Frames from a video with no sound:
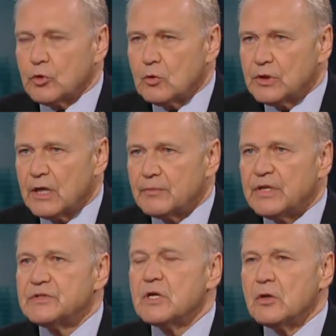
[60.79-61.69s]
grow
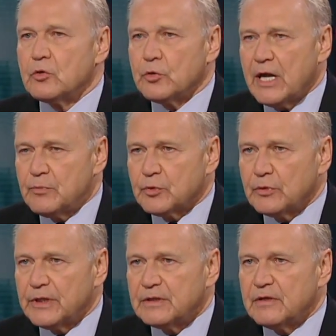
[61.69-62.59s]
companies, create
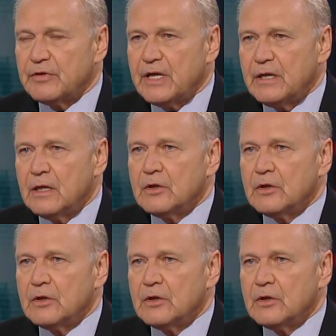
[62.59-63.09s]
productivity,